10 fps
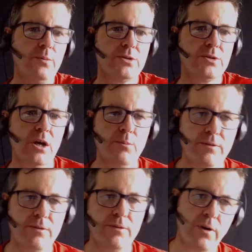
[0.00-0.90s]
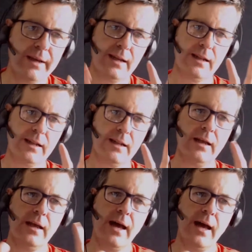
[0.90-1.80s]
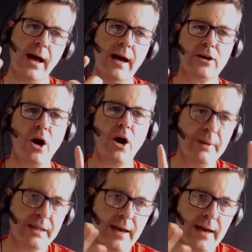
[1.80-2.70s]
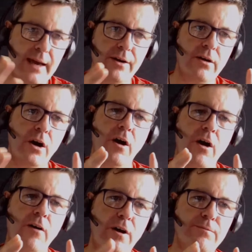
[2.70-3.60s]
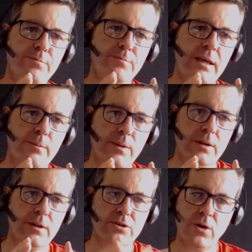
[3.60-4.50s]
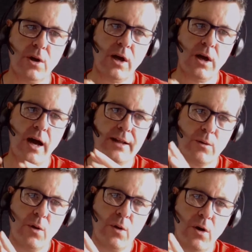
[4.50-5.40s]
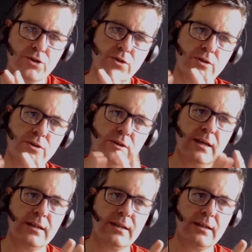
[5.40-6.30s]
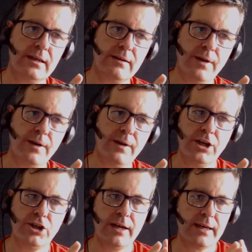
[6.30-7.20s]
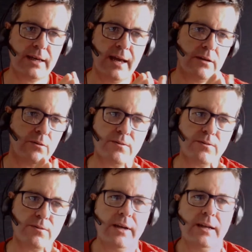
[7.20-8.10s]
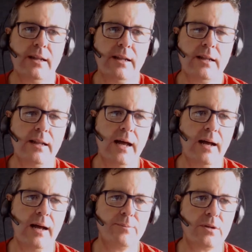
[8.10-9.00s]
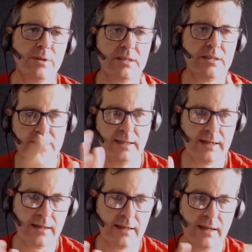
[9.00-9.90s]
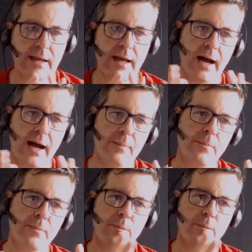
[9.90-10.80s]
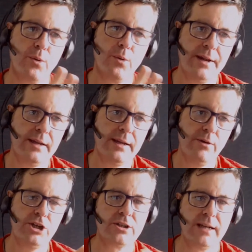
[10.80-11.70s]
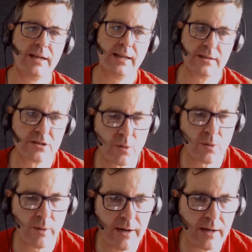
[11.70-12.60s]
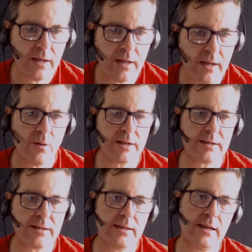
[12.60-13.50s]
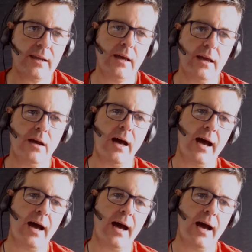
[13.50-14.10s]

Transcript: homes, but very little coming together of people. So they walked through the village, and again, there was very little to be seen. But when they reached the little square, what they did